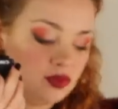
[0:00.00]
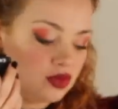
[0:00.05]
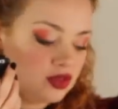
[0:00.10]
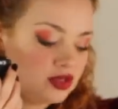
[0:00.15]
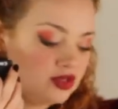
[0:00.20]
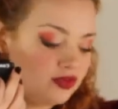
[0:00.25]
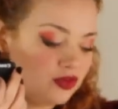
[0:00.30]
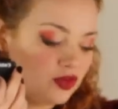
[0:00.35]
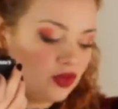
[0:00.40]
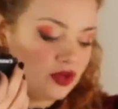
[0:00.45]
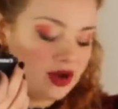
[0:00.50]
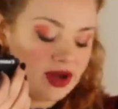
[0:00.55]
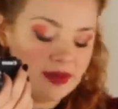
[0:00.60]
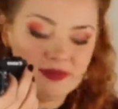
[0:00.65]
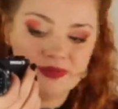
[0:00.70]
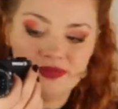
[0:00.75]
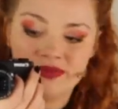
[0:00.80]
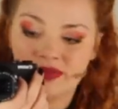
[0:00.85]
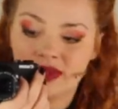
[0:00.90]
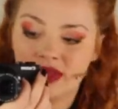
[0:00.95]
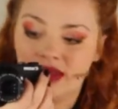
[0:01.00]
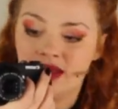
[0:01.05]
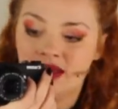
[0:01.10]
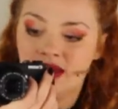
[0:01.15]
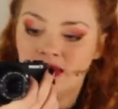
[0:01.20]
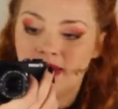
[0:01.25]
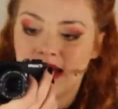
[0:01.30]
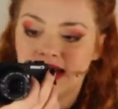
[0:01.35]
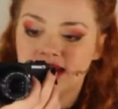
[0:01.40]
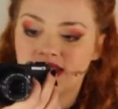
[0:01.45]
was for
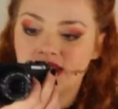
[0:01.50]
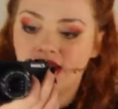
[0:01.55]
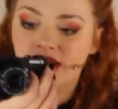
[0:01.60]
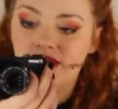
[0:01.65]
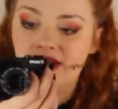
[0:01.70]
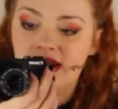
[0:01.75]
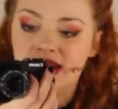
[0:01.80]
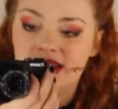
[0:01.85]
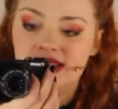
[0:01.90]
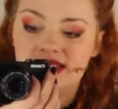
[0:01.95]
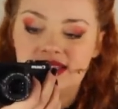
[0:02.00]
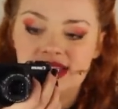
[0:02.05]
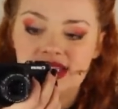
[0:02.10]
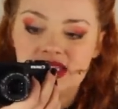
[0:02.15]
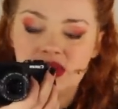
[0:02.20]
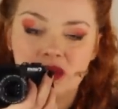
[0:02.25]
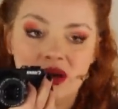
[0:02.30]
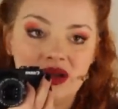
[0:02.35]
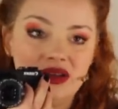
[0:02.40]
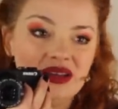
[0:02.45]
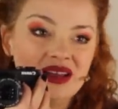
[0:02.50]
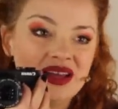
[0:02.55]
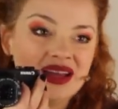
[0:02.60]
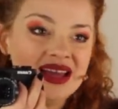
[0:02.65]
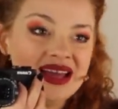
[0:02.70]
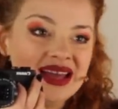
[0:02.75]
Panto. It is this one.